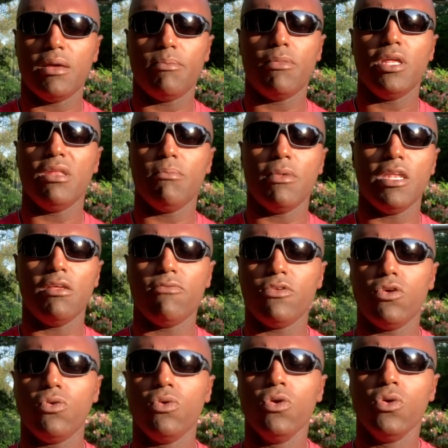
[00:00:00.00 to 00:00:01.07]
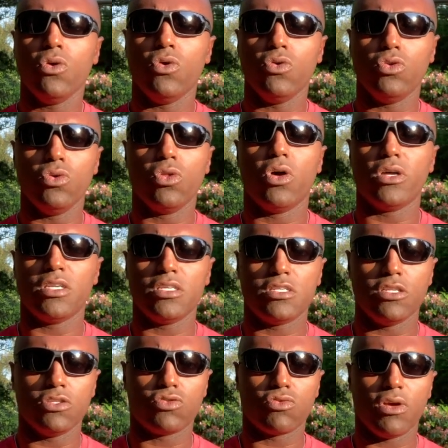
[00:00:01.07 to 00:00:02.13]
Many of you who do long
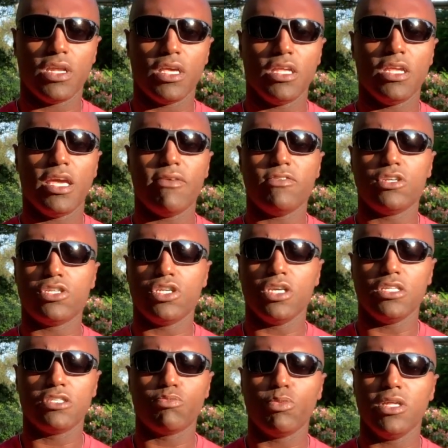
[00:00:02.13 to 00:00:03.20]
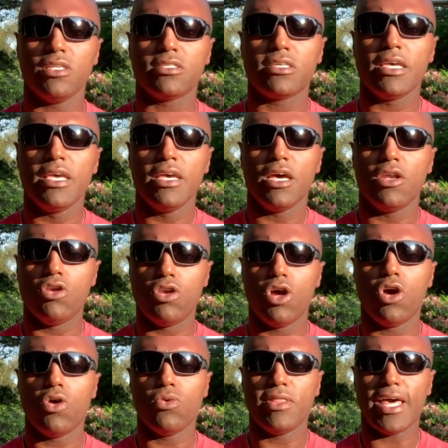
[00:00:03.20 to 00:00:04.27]
distance running and you have the shin splints
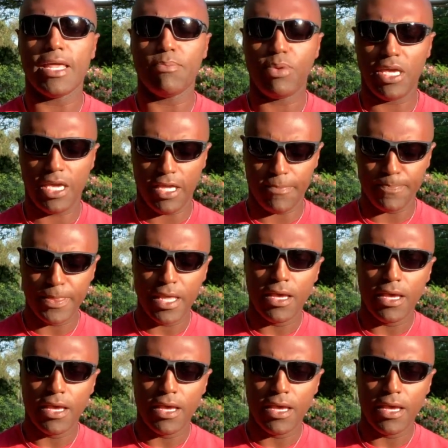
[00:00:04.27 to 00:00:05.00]
know that pain.